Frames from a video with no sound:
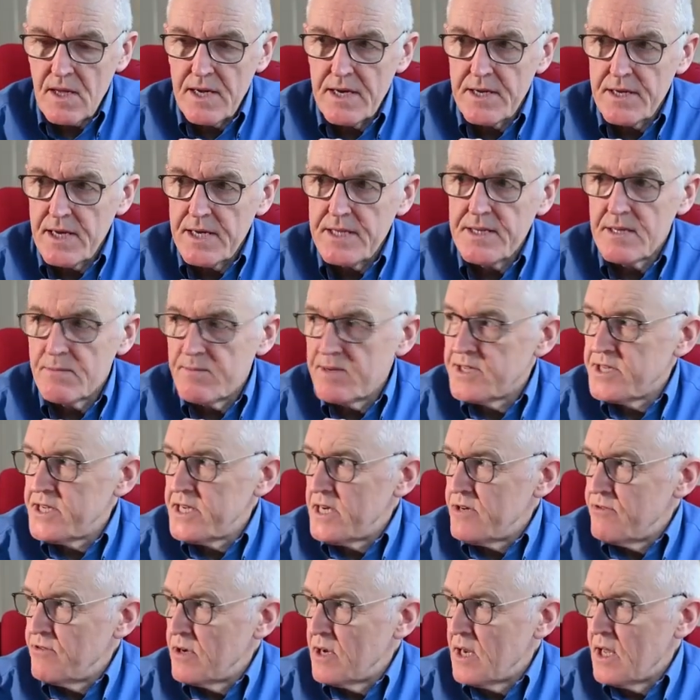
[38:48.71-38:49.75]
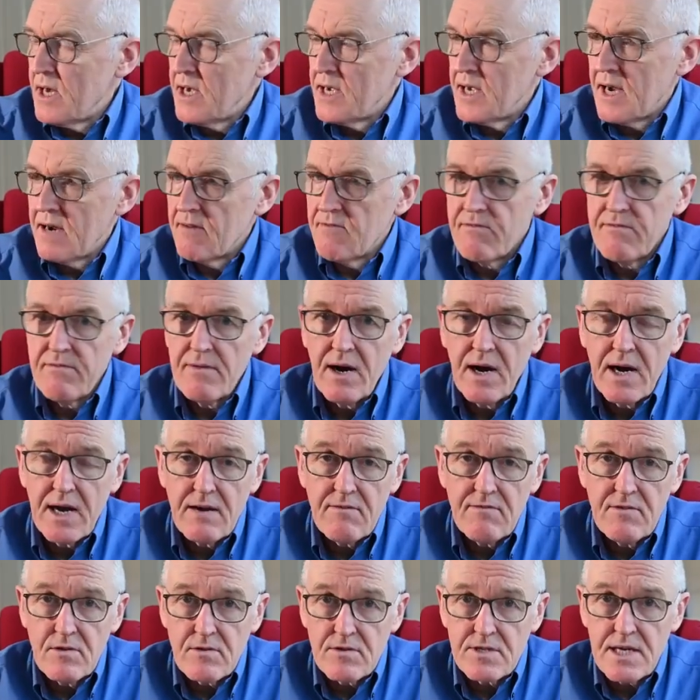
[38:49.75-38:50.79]
in the material I
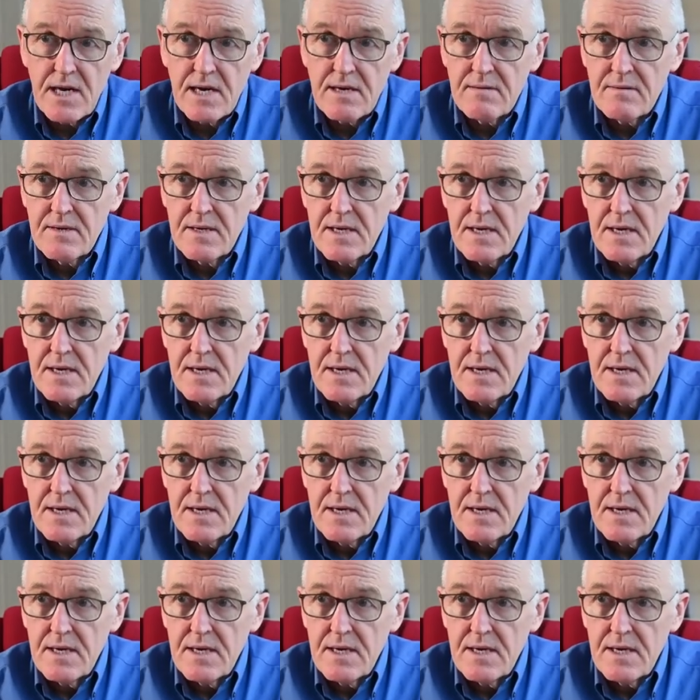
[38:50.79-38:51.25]
have looked at.